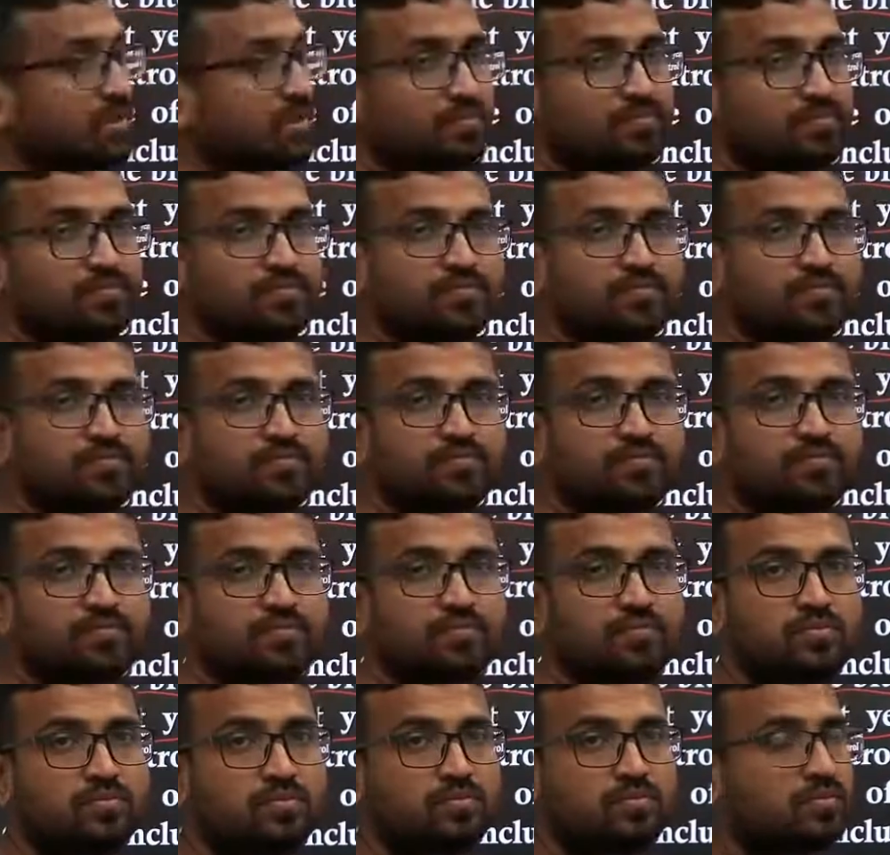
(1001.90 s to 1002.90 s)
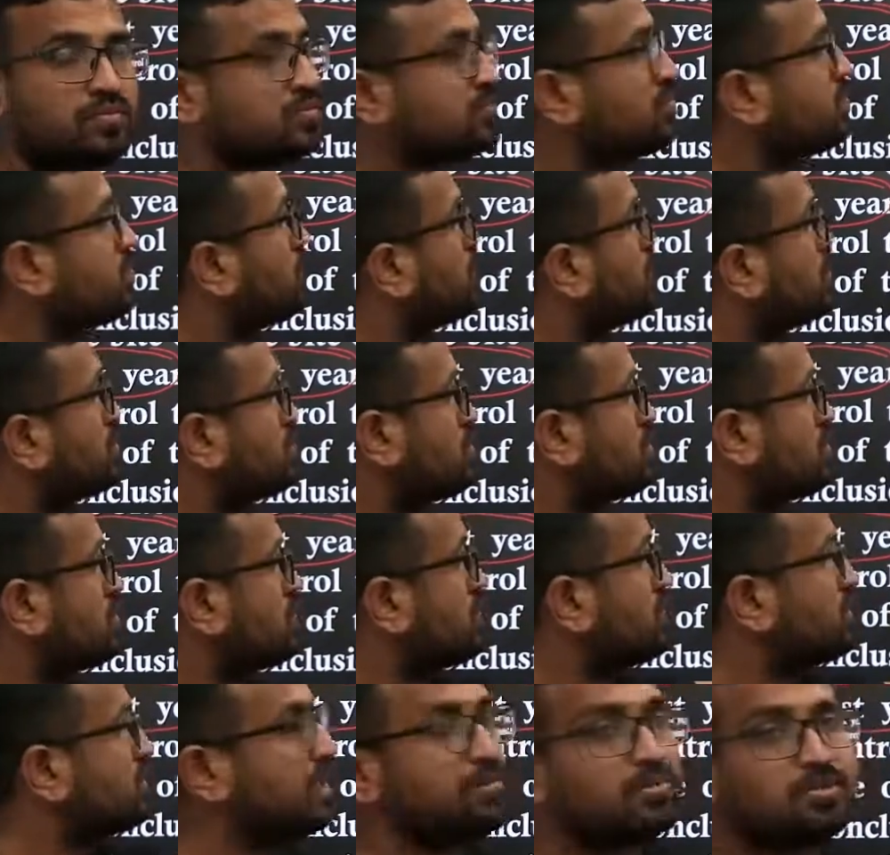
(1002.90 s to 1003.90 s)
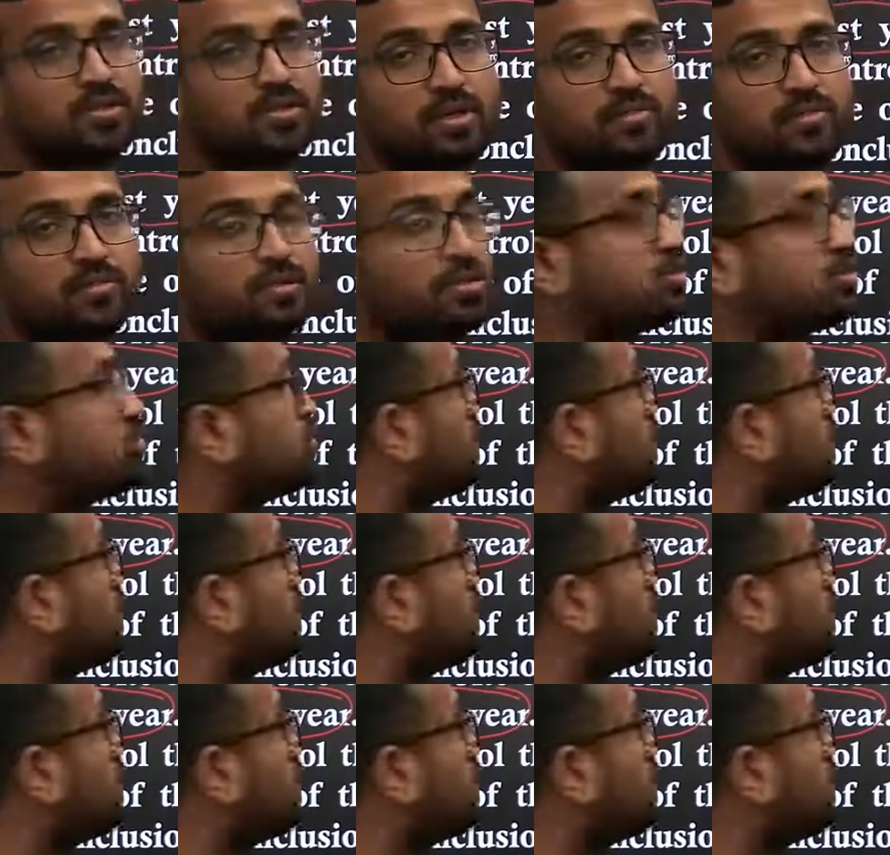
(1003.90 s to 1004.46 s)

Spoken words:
year. So this time the number is